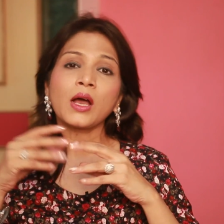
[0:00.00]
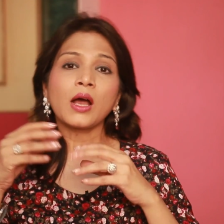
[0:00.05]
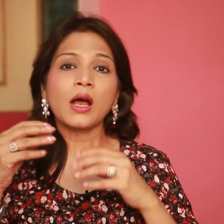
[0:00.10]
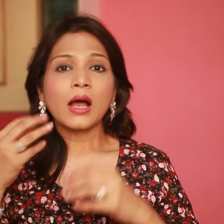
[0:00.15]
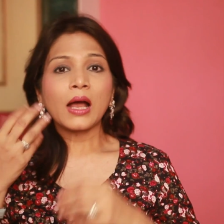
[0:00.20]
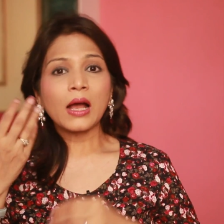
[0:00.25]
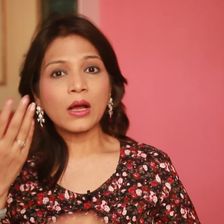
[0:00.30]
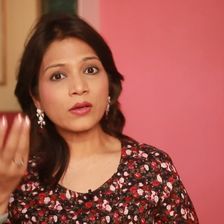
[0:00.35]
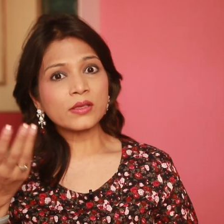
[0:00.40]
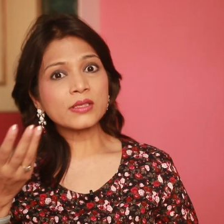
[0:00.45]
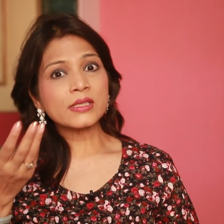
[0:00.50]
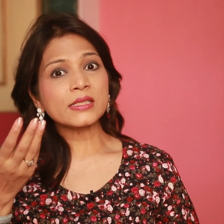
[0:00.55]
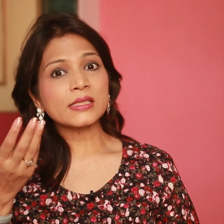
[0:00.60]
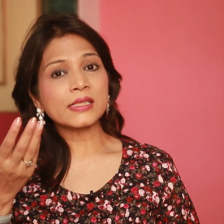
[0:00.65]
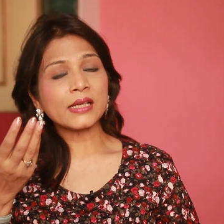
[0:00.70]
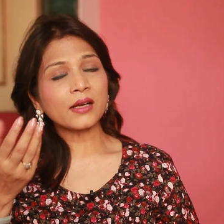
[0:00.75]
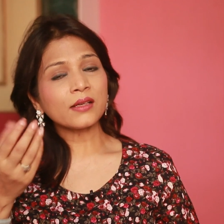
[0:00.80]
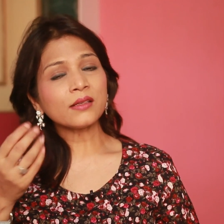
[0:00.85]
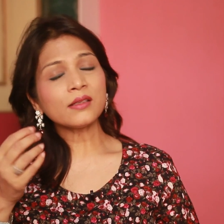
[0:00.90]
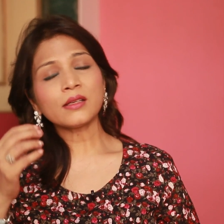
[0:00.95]
How is it
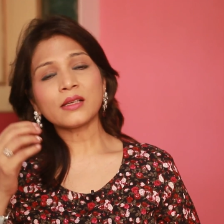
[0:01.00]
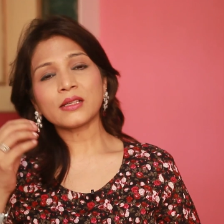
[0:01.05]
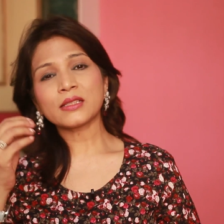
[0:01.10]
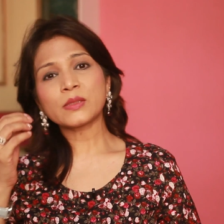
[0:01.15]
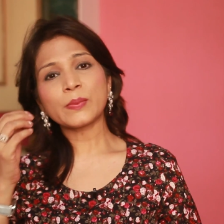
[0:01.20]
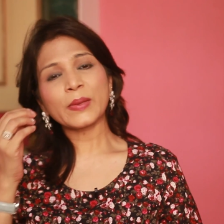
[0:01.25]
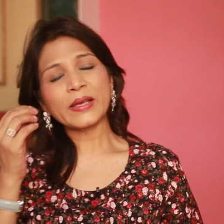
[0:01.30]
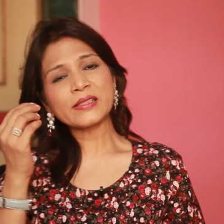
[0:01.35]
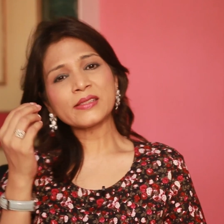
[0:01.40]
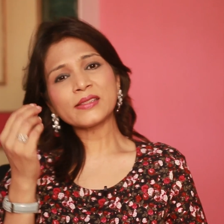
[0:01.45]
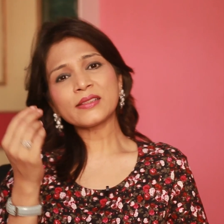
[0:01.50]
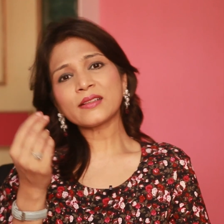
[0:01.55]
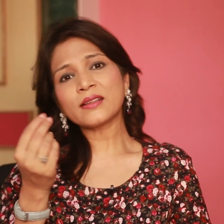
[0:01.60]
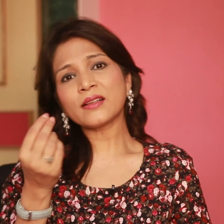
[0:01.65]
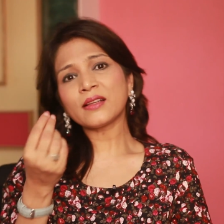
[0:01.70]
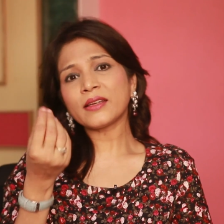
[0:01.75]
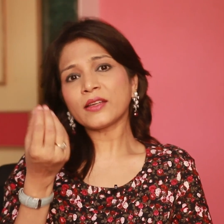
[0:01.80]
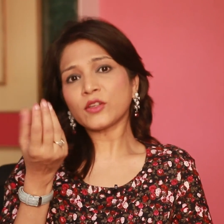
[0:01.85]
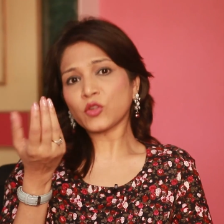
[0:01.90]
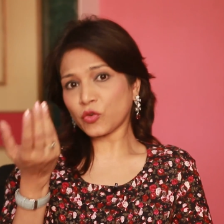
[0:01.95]
done? It's
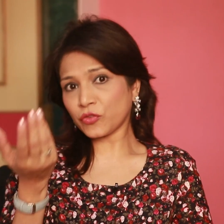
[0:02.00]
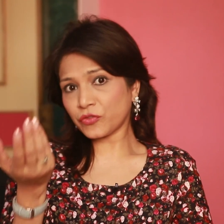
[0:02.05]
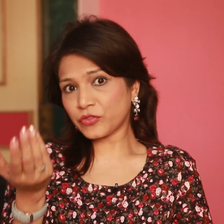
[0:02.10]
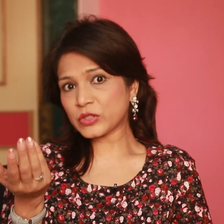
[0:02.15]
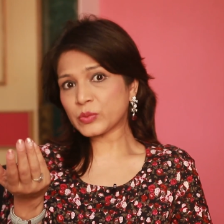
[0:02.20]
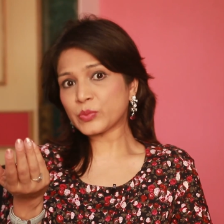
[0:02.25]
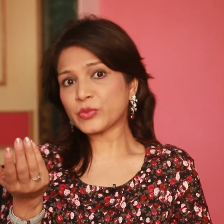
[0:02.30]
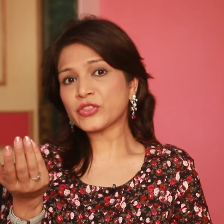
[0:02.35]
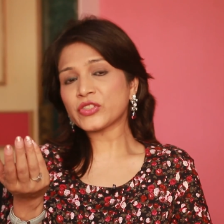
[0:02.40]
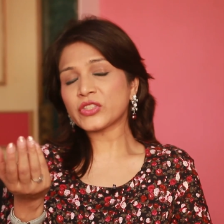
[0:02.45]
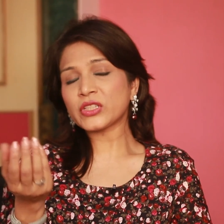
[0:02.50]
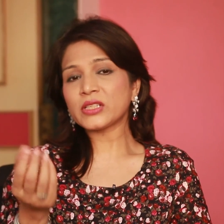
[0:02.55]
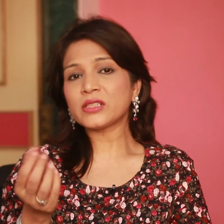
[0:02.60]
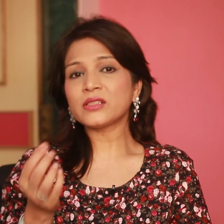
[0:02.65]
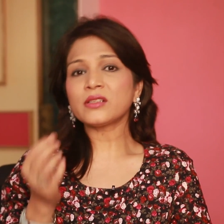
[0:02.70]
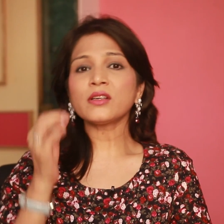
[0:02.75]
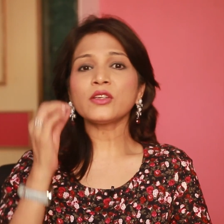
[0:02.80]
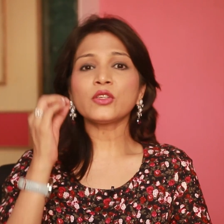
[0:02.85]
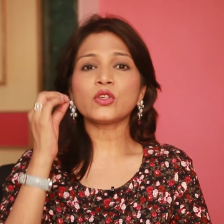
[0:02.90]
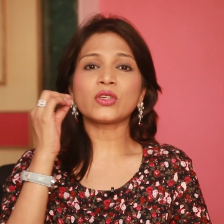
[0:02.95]
basically an office
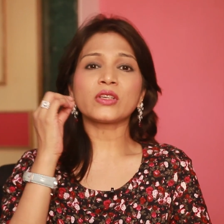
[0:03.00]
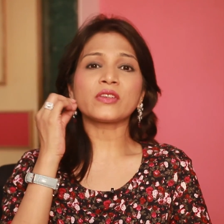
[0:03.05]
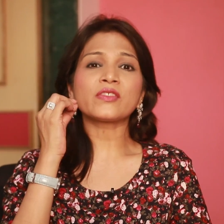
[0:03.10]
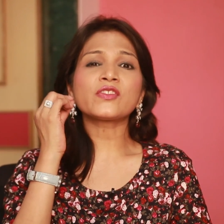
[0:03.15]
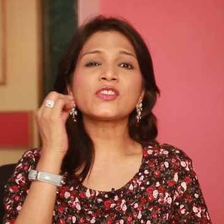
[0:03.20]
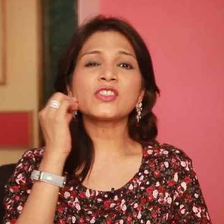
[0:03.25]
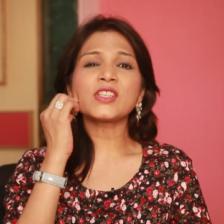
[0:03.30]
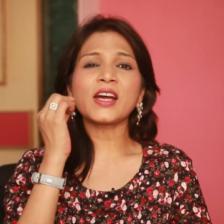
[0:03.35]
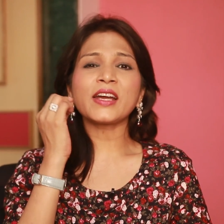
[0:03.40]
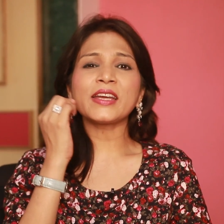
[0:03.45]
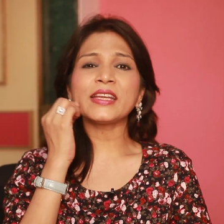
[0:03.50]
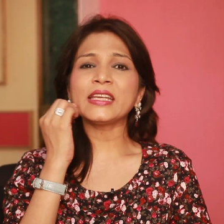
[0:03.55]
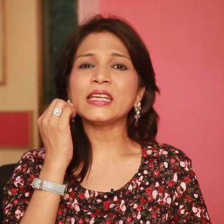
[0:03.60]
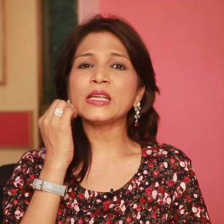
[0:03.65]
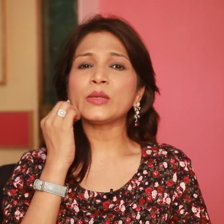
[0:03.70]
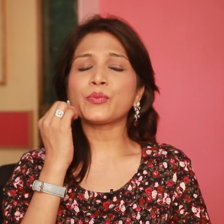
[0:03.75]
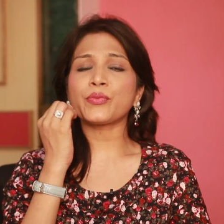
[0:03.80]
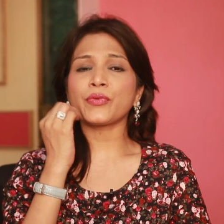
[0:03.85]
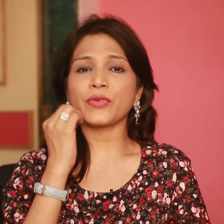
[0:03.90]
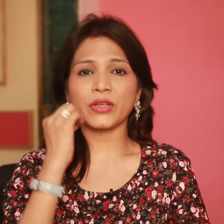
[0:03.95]
procedure. You give
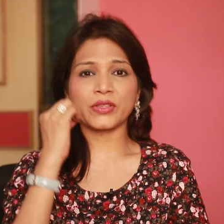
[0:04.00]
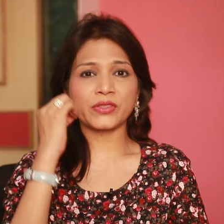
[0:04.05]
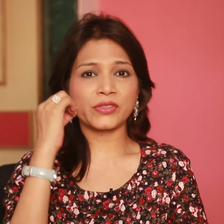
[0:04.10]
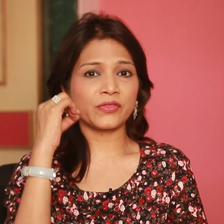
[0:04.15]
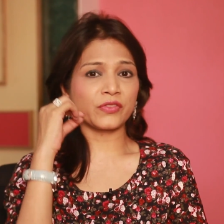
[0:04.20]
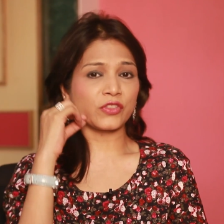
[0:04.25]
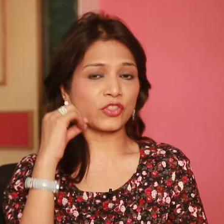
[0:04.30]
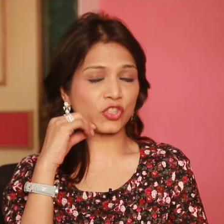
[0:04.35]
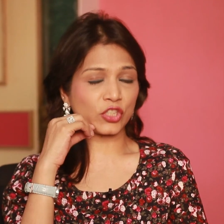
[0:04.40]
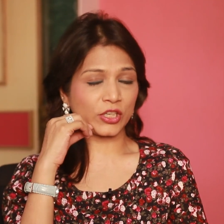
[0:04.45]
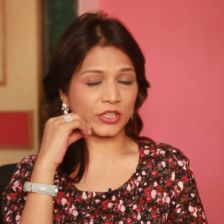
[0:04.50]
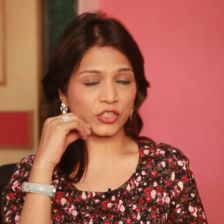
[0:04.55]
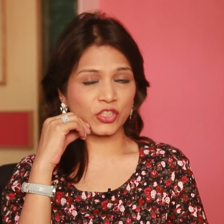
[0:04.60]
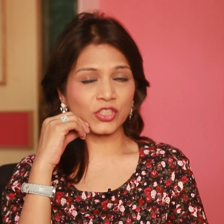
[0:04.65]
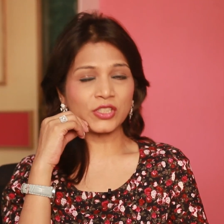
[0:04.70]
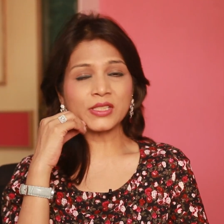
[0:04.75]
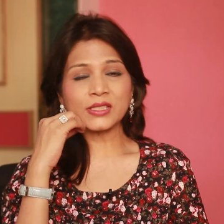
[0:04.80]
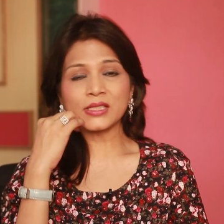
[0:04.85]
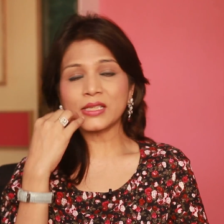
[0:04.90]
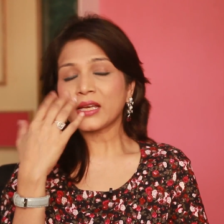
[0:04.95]
tiny pricks of
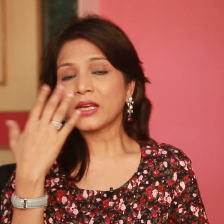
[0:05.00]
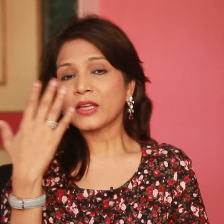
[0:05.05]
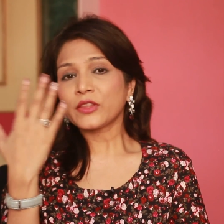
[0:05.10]
injections.